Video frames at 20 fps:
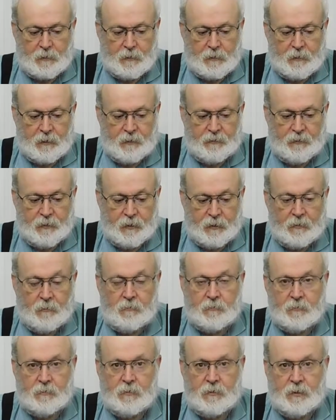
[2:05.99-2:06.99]
I thought, oh
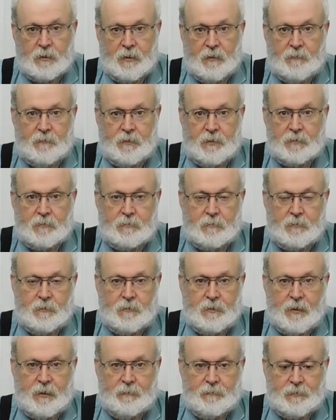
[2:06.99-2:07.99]
good, I'll have an external
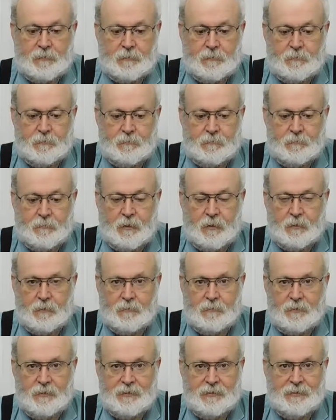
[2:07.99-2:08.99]
adapter.
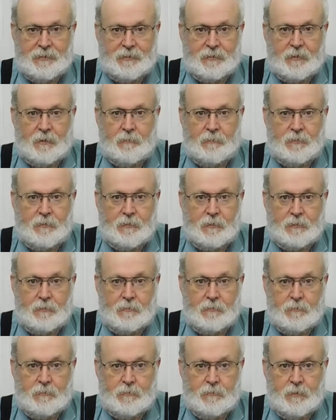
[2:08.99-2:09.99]
Well, it didn't come with it.
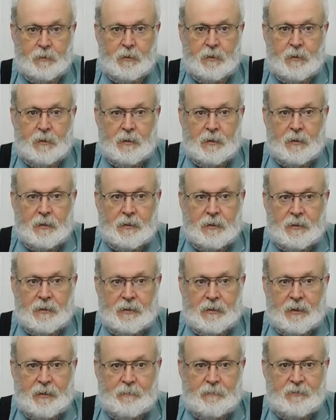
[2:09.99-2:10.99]

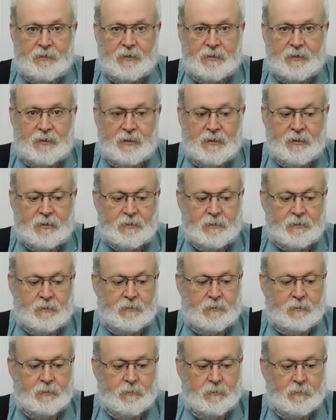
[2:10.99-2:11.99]
It came with the
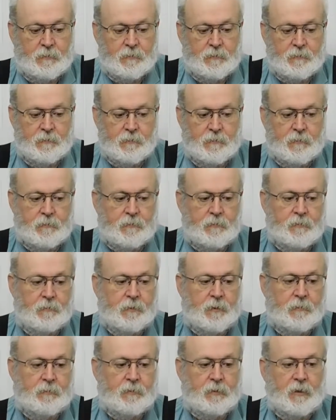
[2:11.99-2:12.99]
keys to
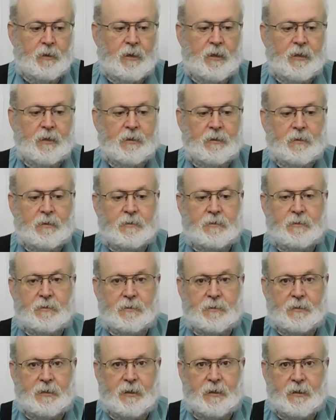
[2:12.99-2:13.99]
be able to lock it onto
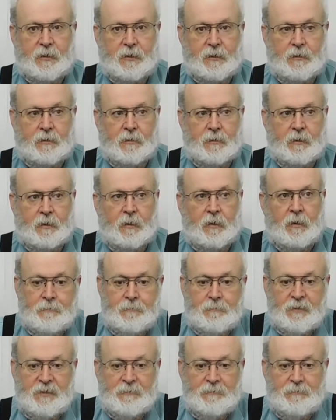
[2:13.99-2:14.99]
the side,
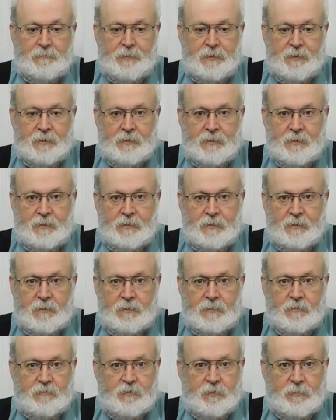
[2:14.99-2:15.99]
but in
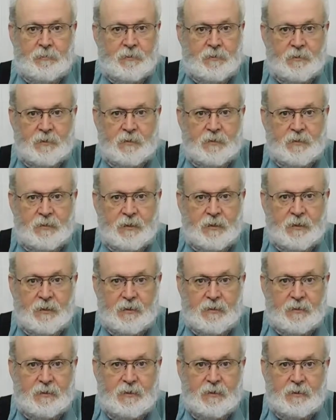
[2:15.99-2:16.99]
the description it didn't say it
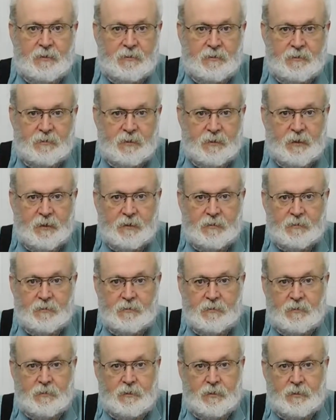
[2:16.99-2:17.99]
had the keys. It said, actually
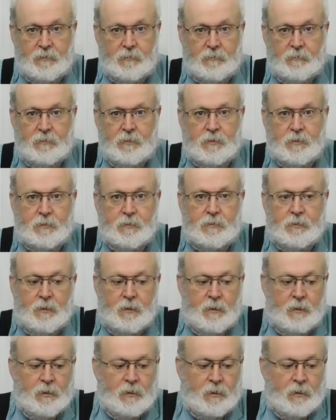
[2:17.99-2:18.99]
it said it had no keys.
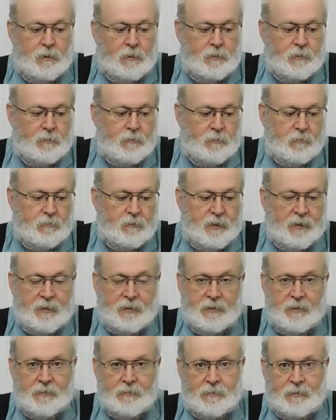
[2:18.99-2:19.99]
So that
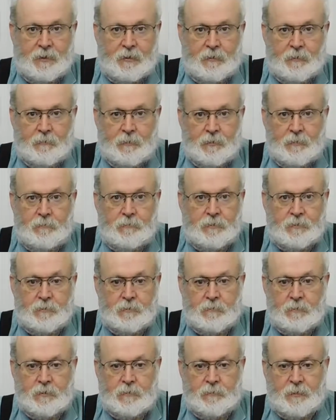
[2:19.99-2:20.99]
I didn't care about, because it was
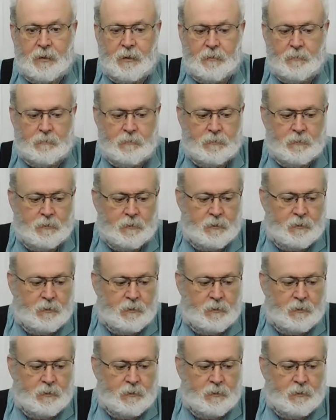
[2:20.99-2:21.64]
only in my house.